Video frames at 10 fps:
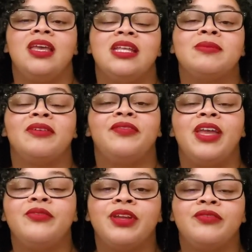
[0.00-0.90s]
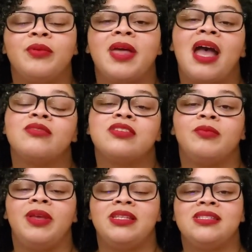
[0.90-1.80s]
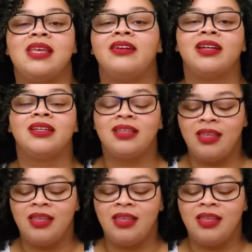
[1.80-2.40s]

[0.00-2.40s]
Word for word: It's my favorite from the house of Mancera.